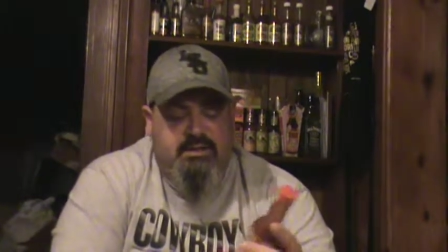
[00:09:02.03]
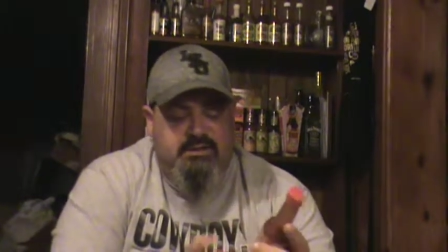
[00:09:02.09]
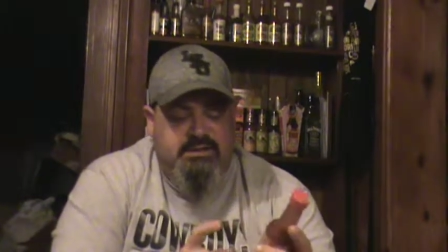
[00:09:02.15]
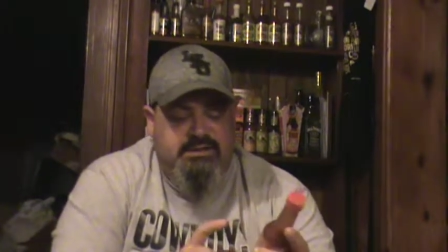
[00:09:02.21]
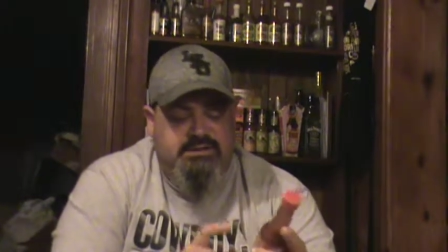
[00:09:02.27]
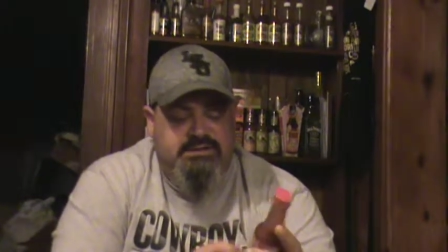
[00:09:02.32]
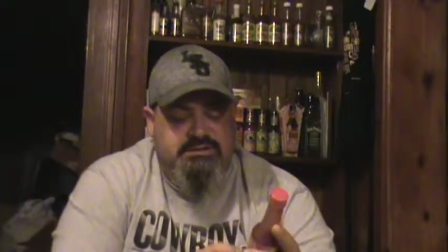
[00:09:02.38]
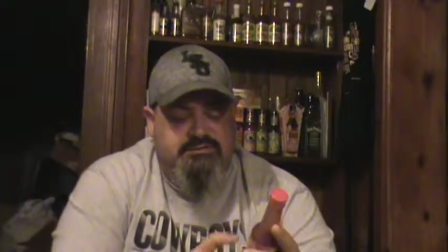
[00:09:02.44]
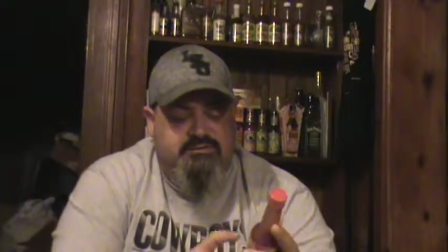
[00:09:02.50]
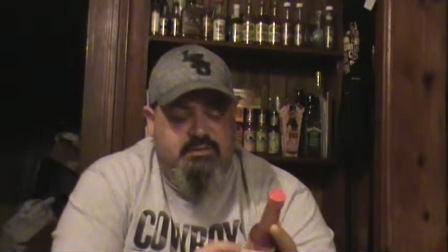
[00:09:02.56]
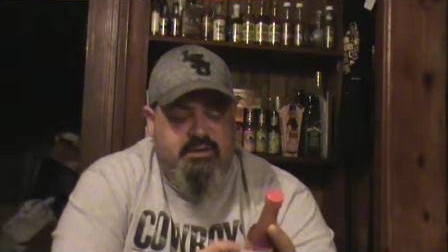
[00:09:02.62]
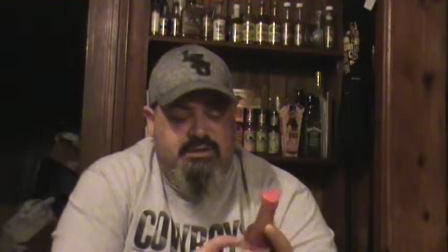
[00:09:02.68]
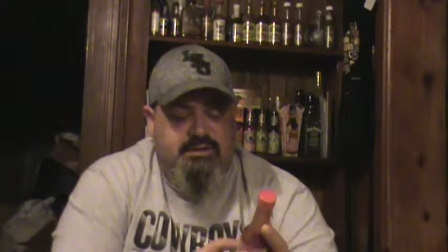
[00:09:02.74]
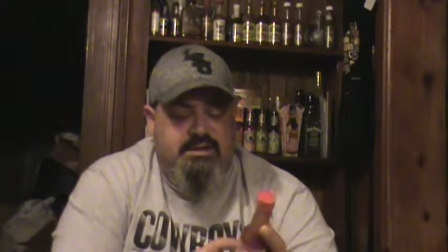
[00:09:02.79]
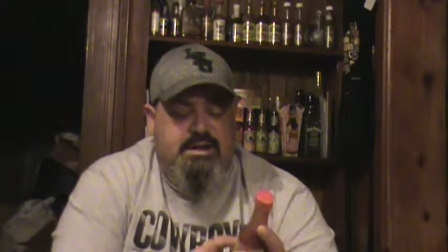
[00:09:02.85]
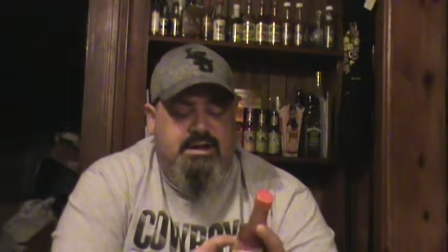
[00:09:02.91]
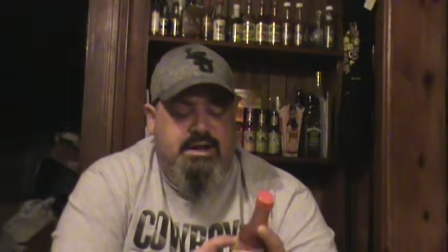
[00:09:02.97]
This is
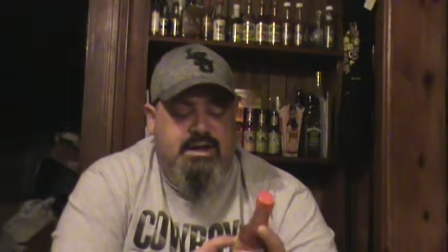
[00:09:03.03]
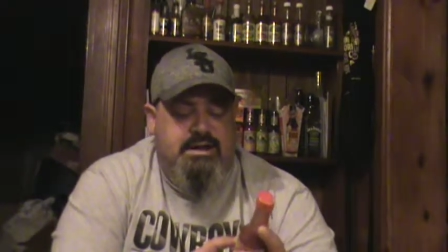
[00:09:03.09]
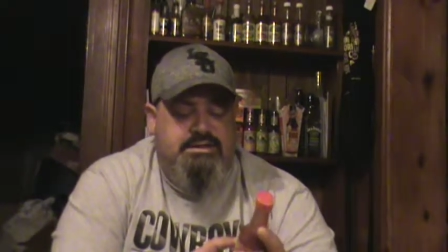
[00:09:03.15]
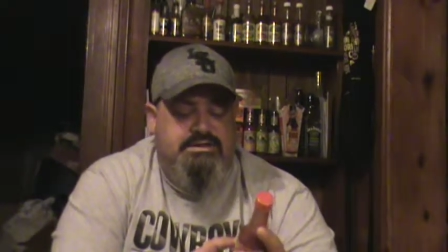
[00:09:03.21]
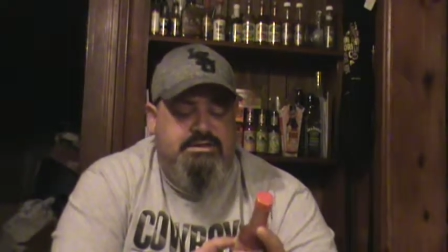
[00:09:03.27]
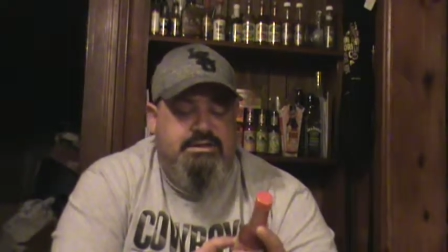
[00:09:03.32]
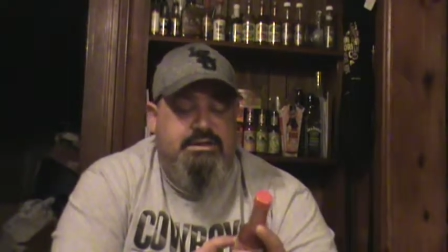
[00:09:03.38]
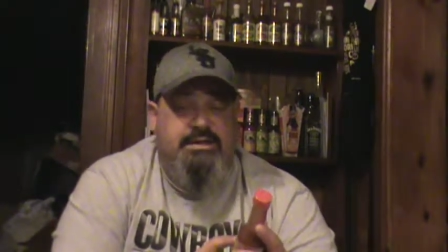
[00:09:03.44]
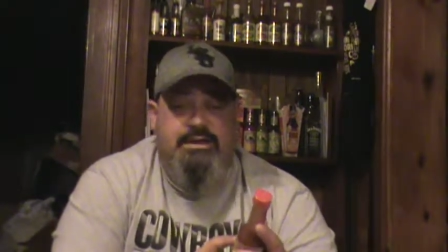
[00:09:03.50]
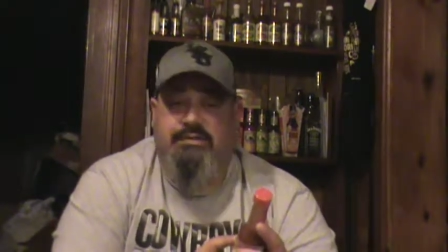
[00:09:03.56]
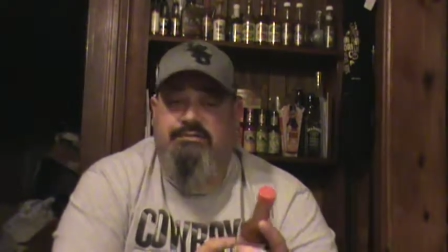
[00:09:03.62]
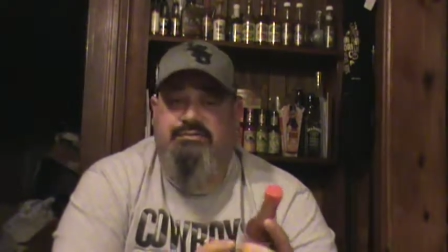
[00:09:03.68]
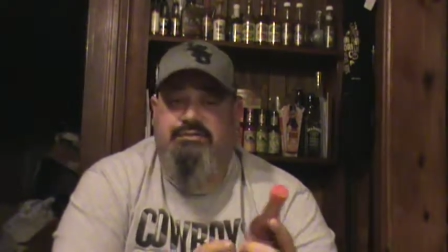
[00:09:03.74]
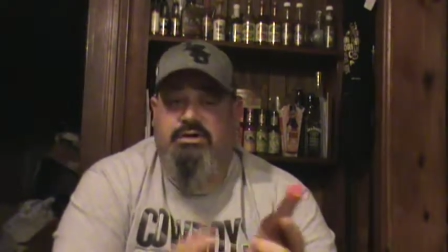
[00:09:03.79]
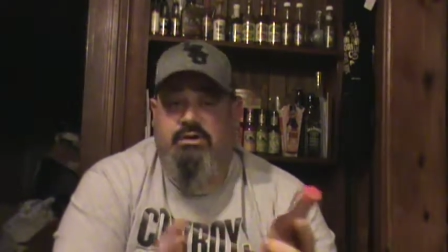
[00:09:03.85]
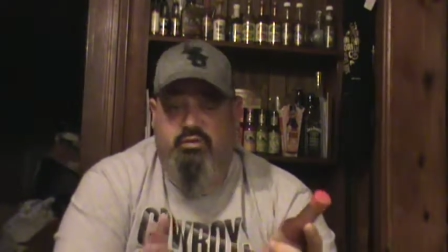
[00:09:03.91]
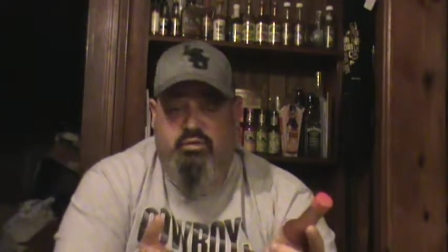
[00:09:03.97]
one that actually gives a